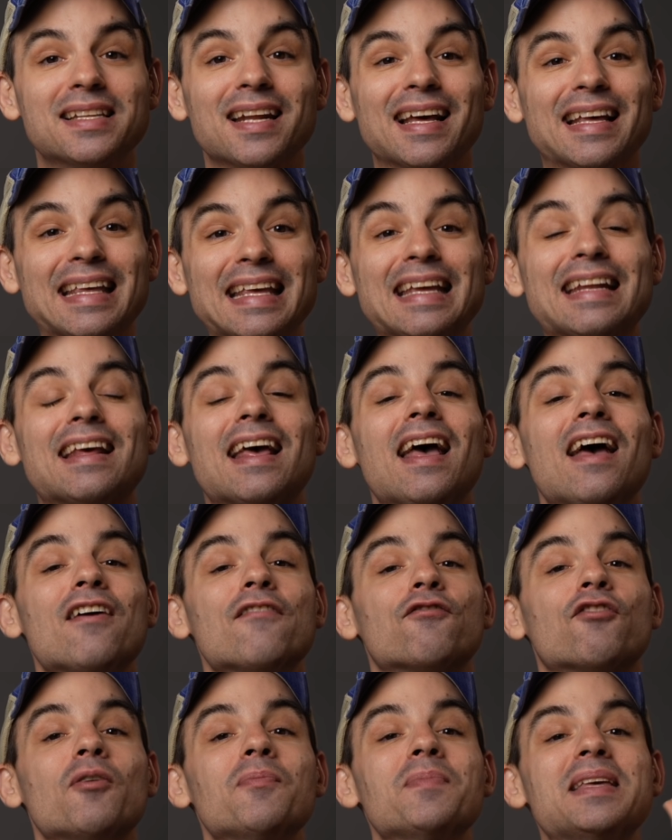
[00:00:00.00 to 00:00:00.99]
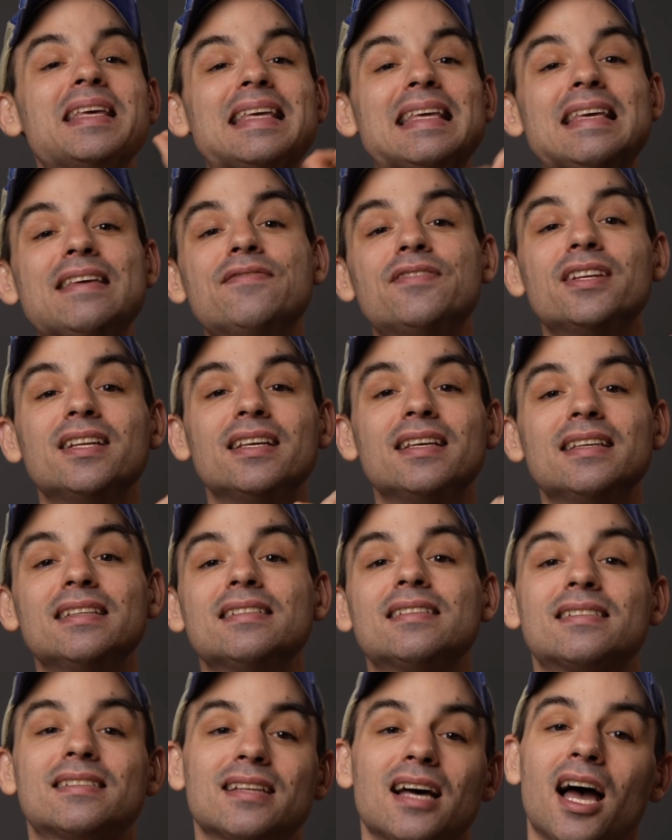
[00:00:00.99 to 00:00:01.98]
that I get from even
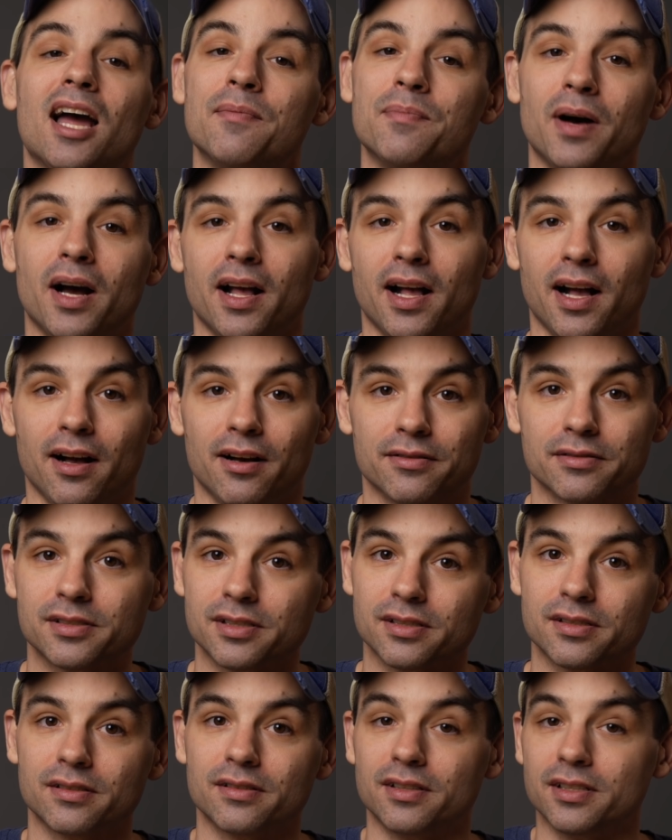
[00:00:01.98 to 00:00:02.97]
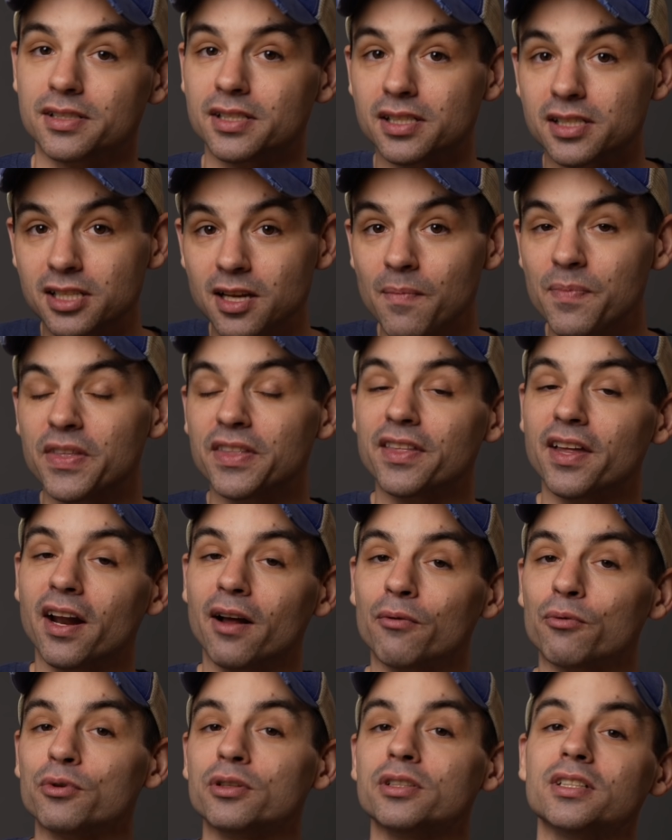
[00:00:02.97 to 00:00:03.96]
inside my house. This is something that I
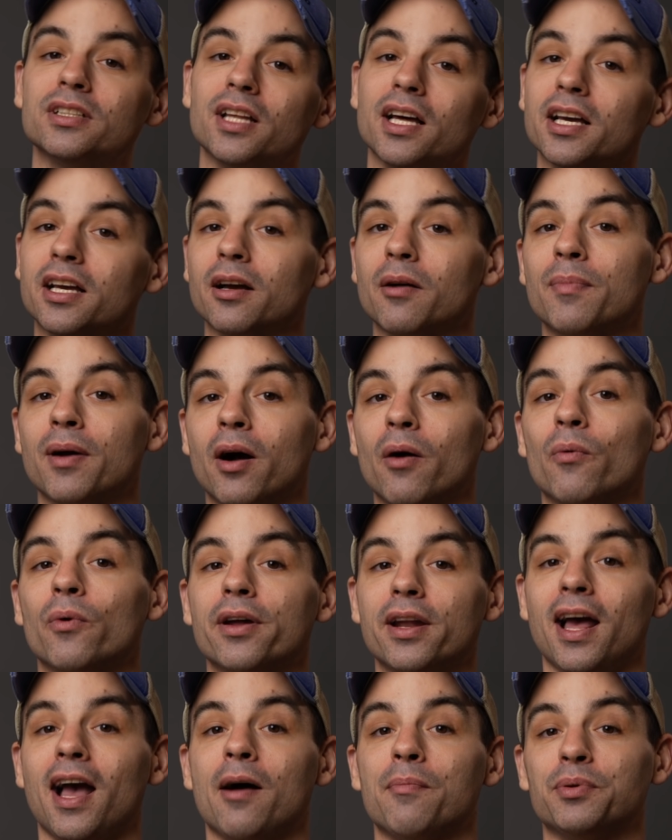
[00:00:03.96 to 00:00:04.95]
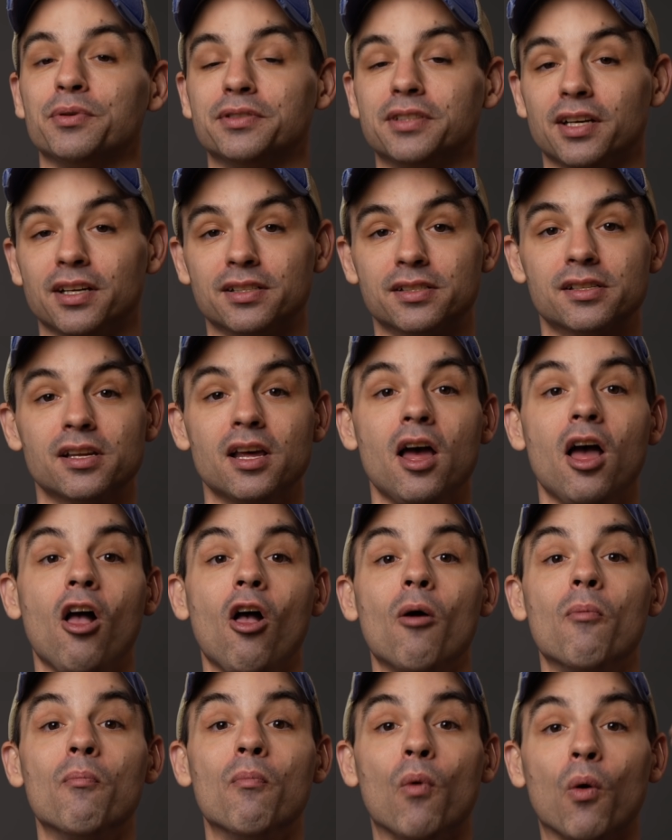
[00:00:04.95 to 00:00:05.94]
really like about what Apple does.
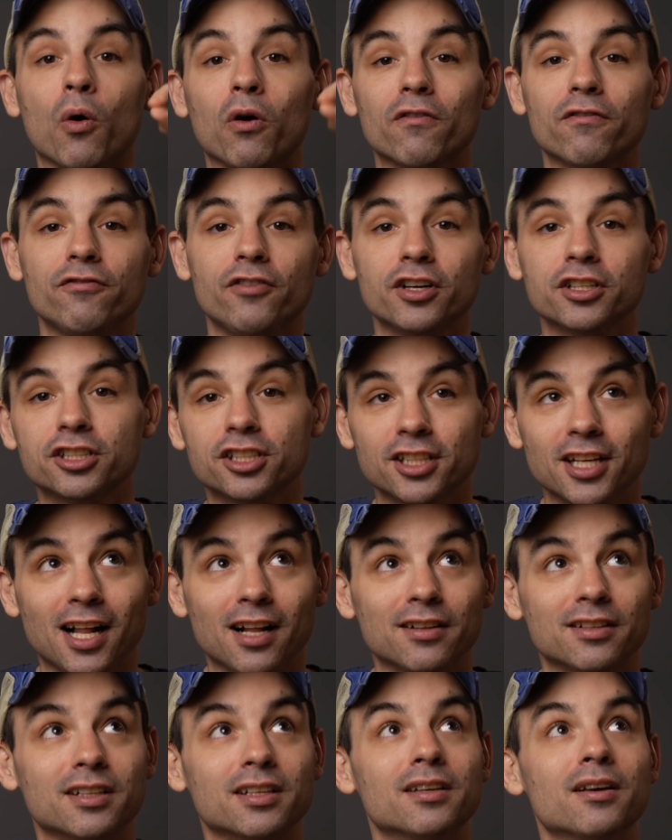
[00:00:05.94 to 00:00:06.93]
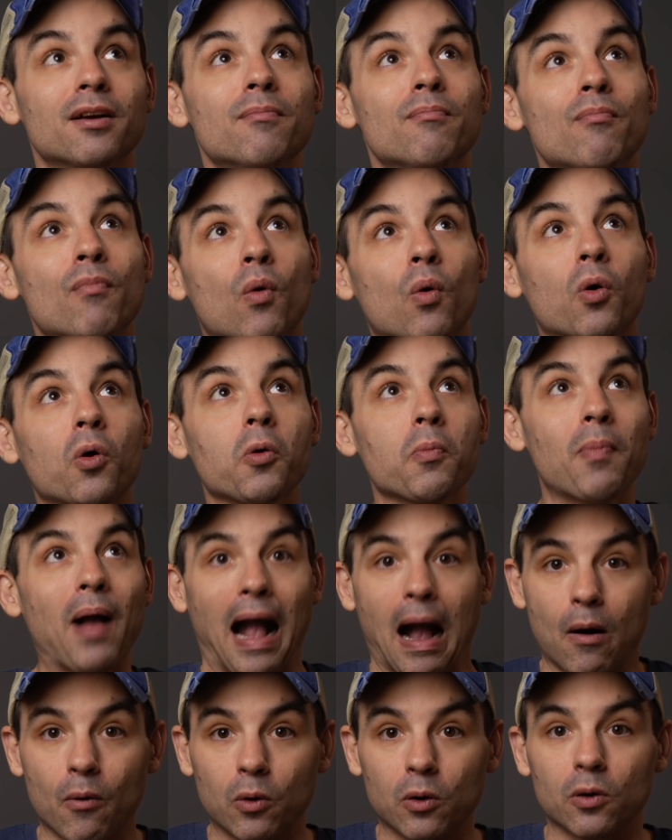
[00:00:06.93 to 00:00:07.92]
More functionality, more
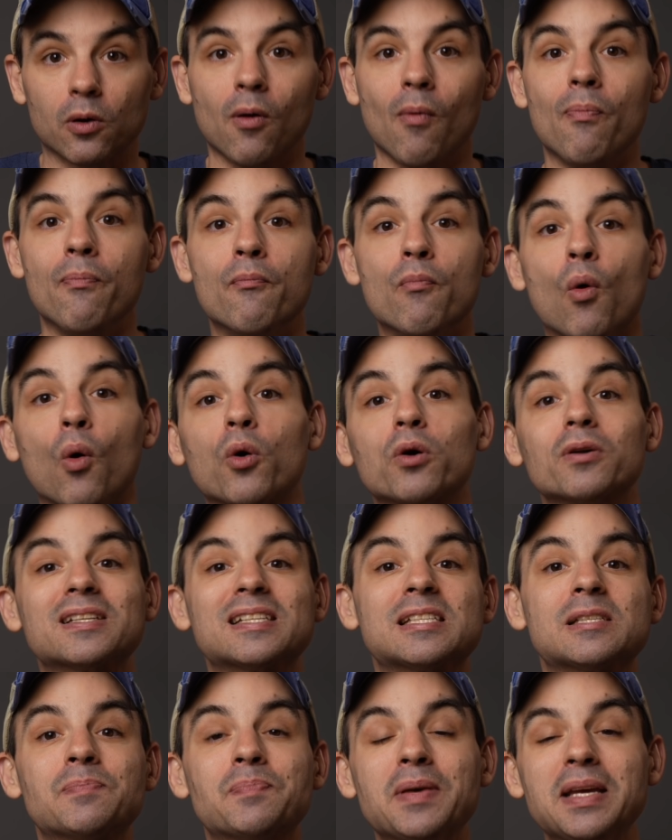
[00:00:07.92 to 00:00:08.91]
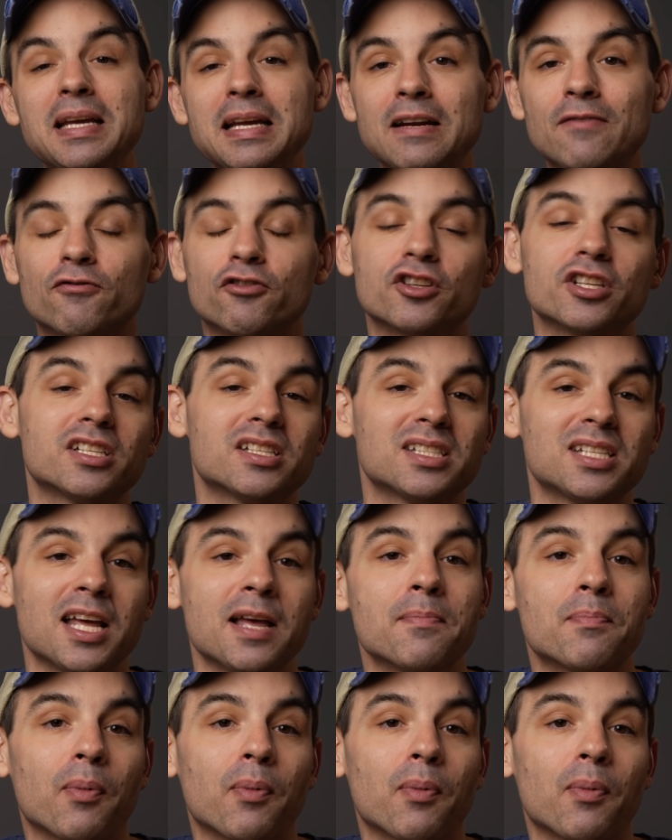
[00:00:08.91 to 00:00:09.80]
power, more speed for the same